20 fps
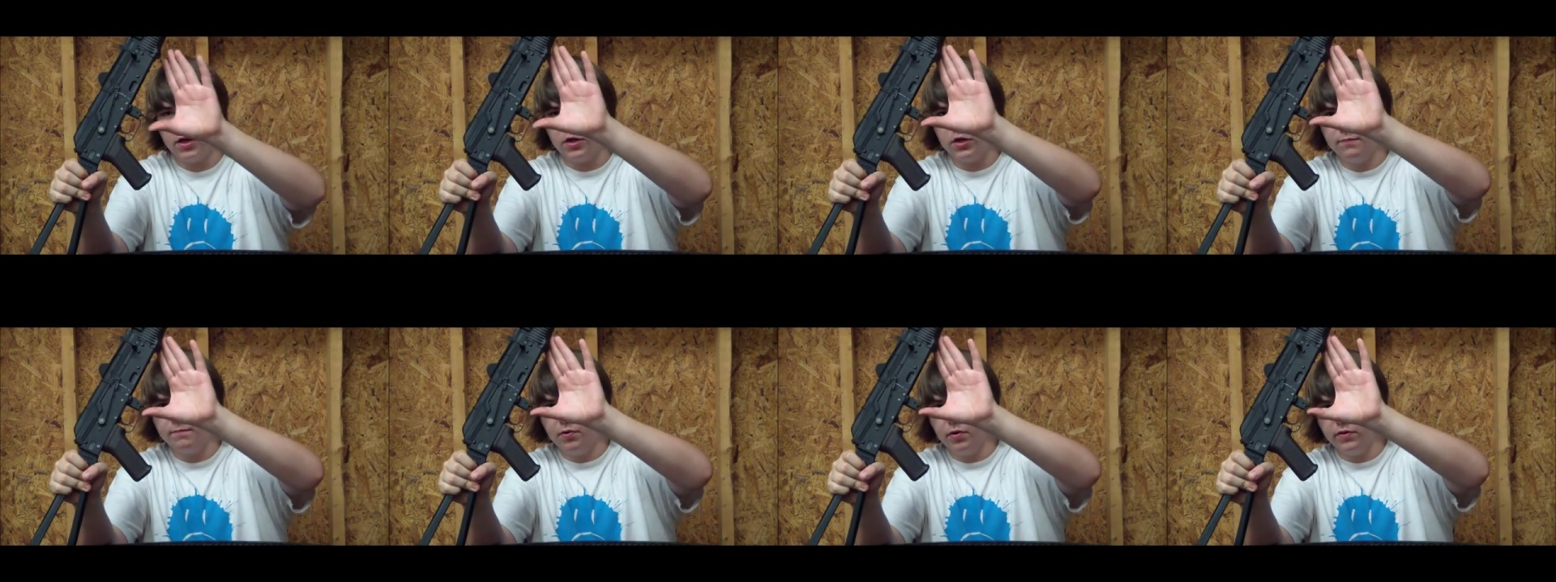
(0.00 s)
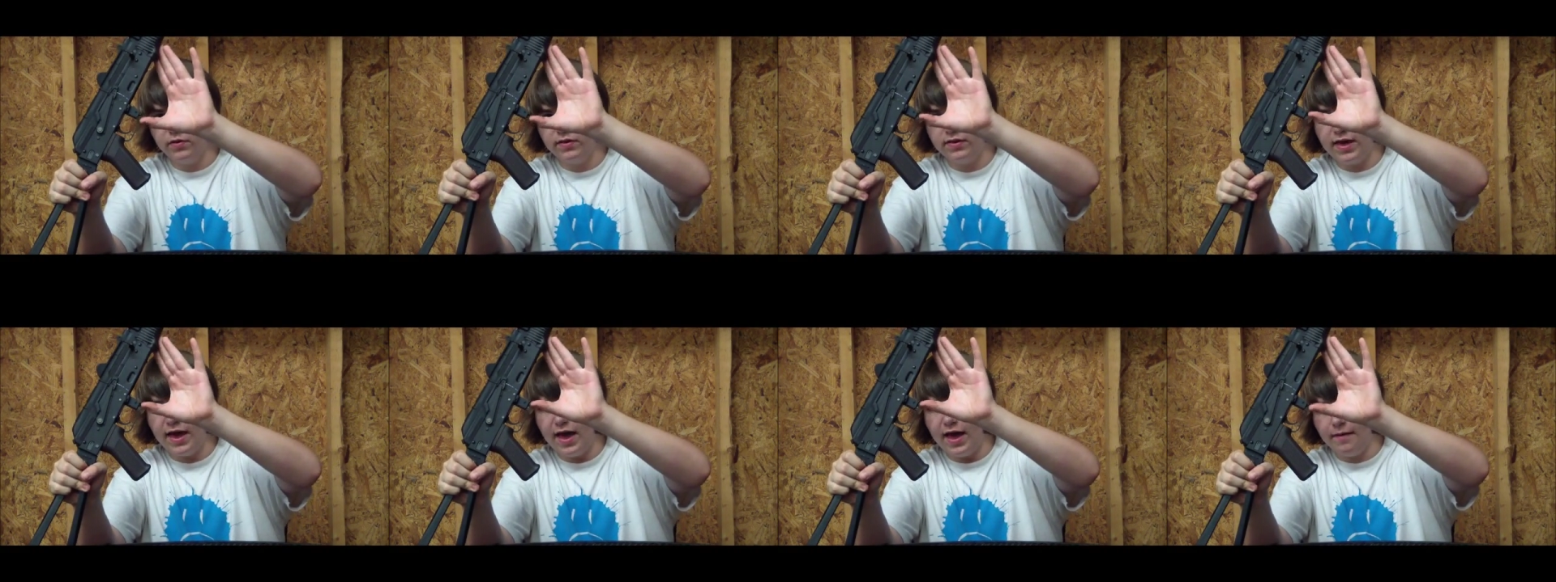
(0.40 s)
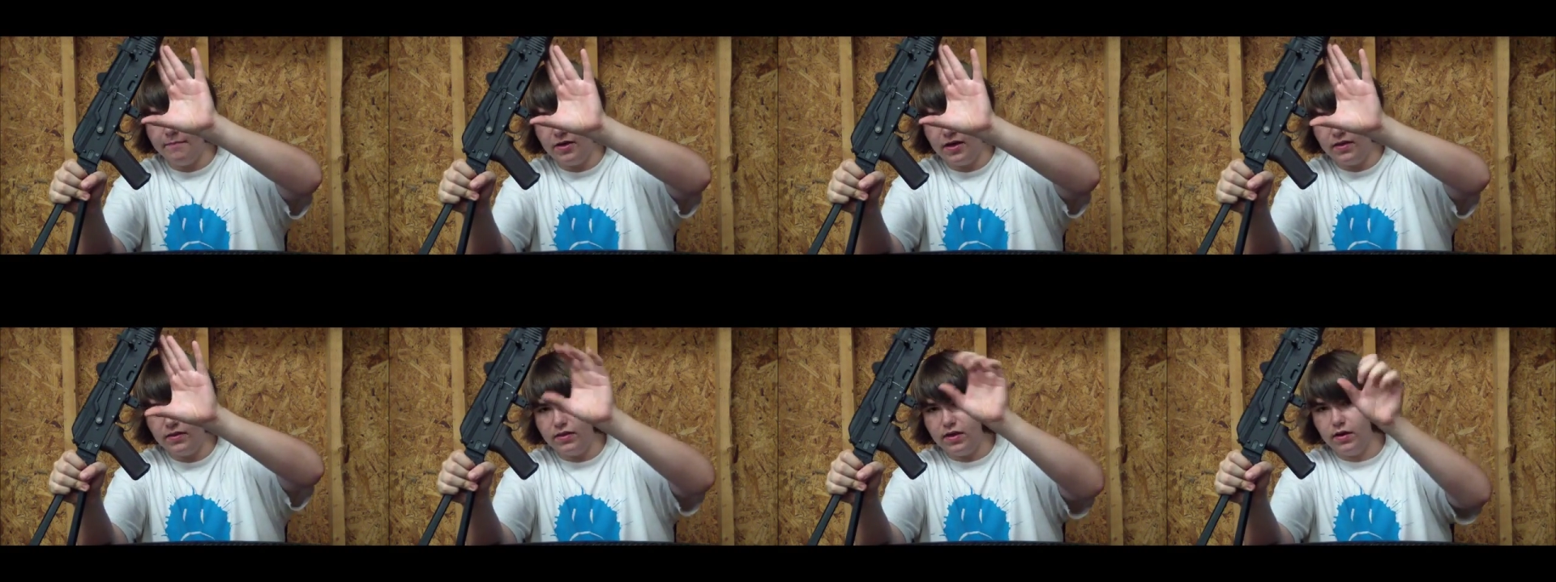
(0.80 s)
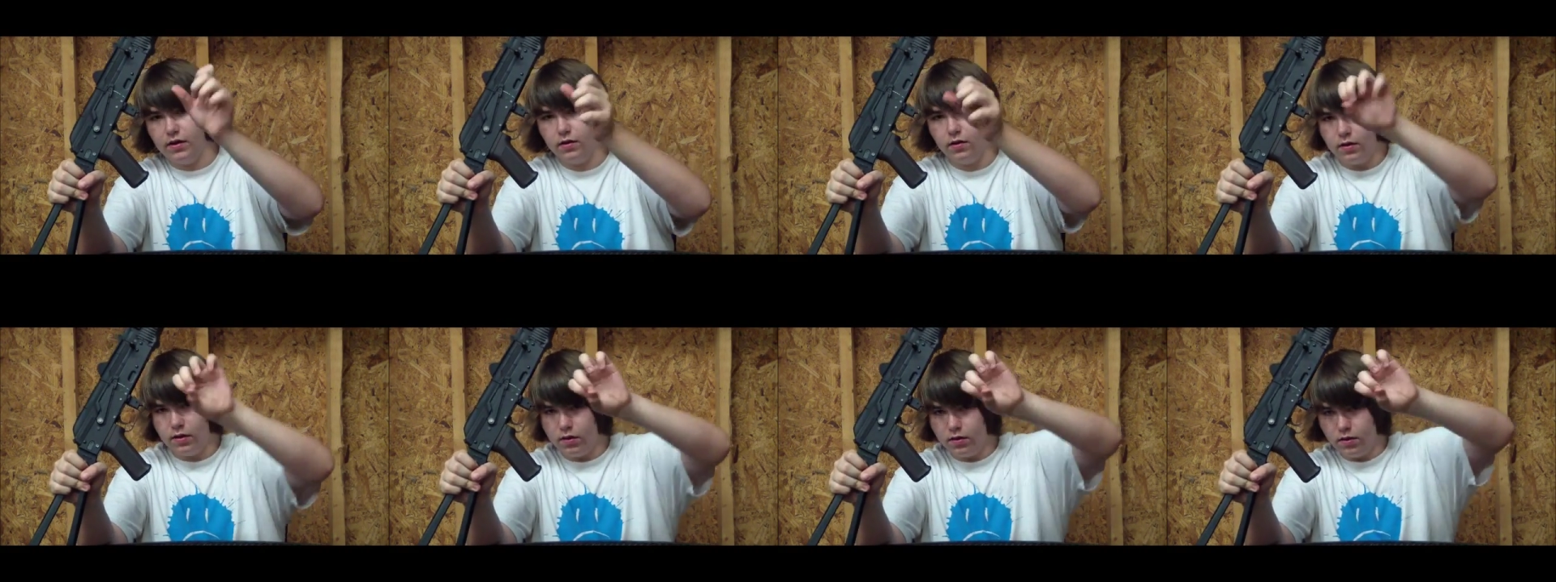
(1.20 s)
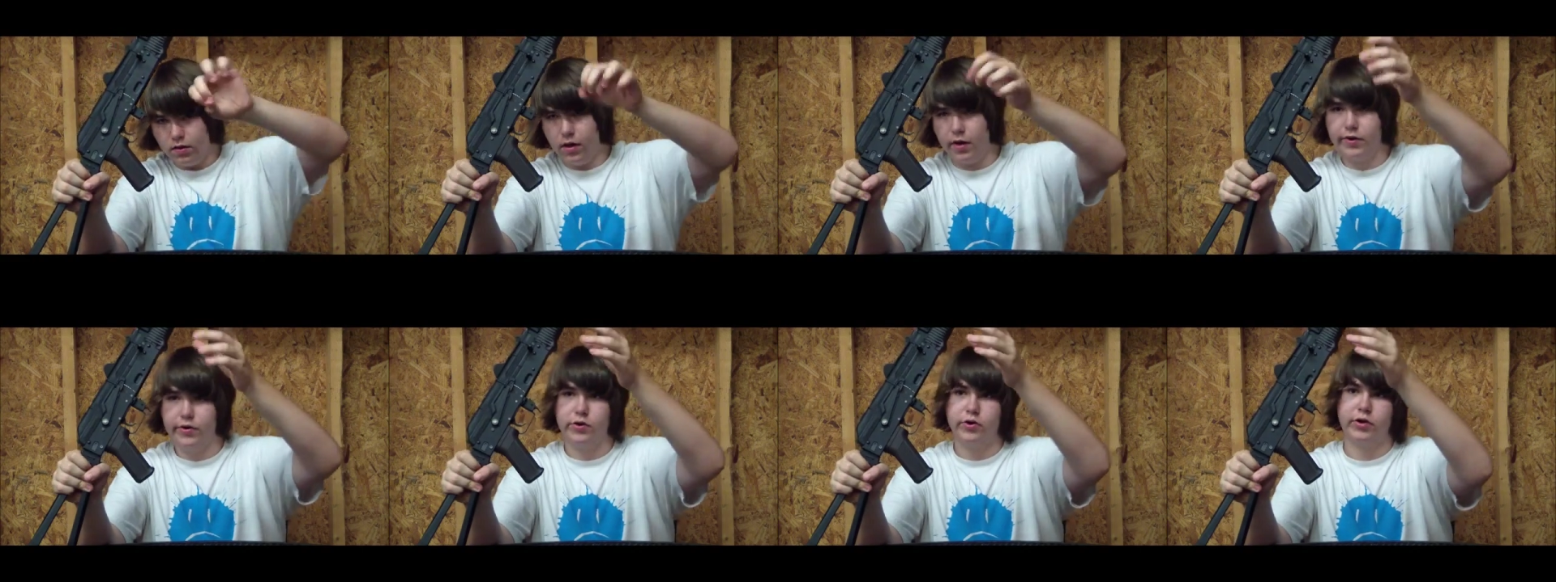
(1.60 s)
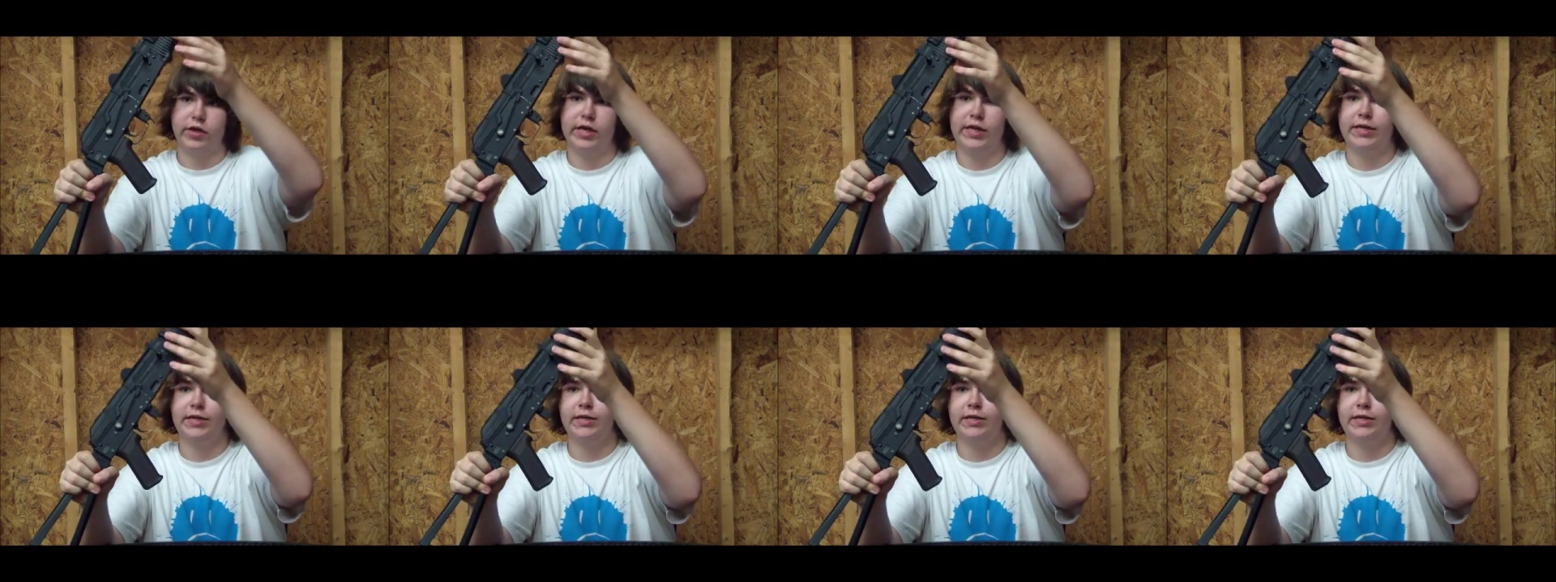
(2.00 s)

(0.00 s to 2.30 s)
you pull the tab and then unhook